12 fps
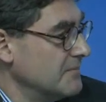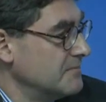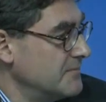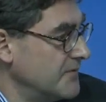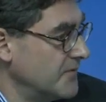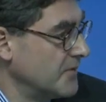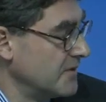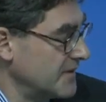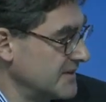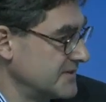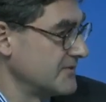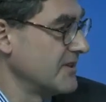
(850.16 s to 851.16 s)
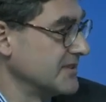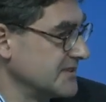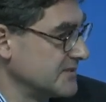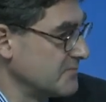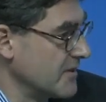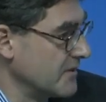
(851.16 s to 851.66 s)
before this crisis
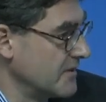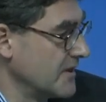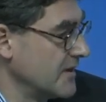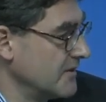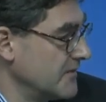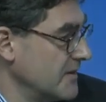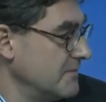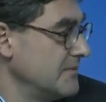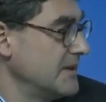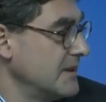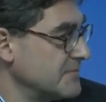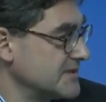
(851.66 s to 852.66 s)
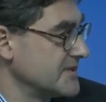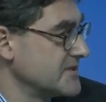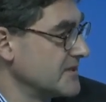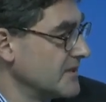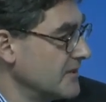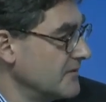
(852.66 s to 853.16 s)
broke over
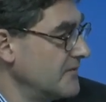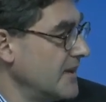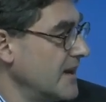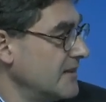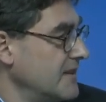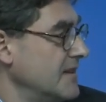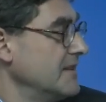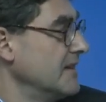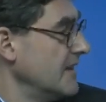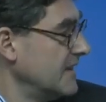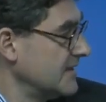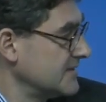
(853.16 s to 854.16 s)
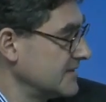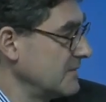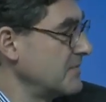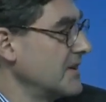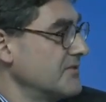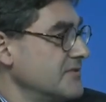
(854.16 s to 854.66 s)
imposition of VAT? Some
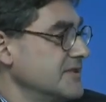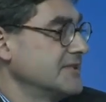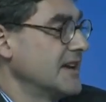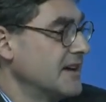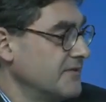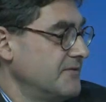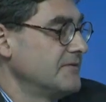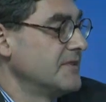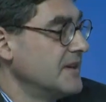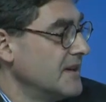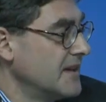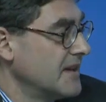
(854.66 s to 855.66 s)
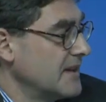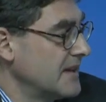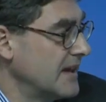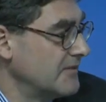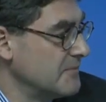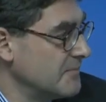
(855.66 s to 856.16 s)
countries have
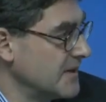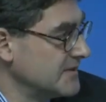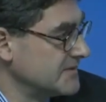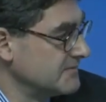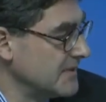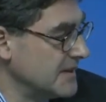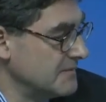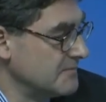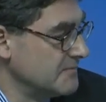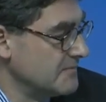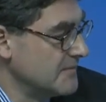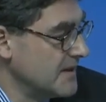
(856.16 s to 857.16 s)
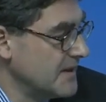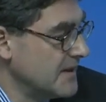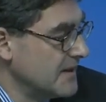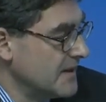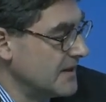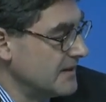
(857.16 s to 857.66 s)
have imposed um,
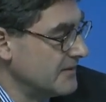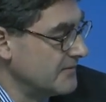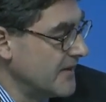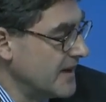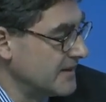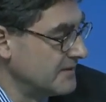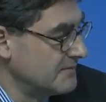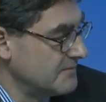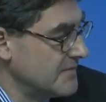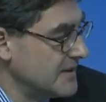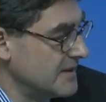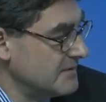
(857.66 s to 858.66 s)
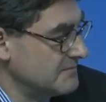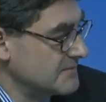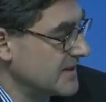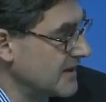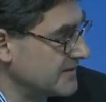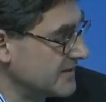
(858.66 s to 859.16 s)
uh, VAT. Um,
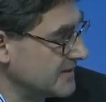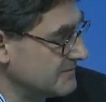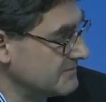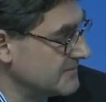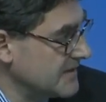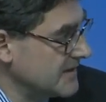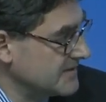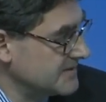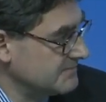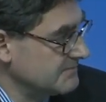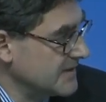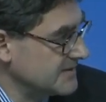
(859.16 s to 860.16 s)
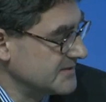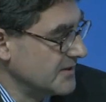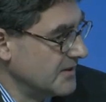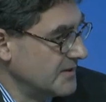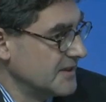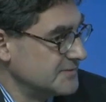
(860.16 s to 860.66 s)
Qatar has has
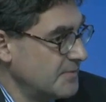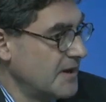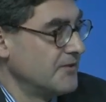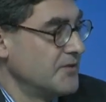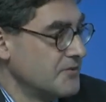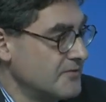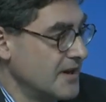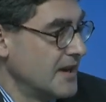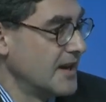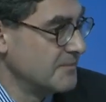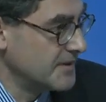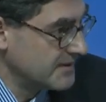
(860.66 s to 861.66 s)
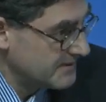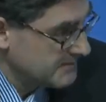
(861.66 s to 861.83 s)
not. As part of your realignment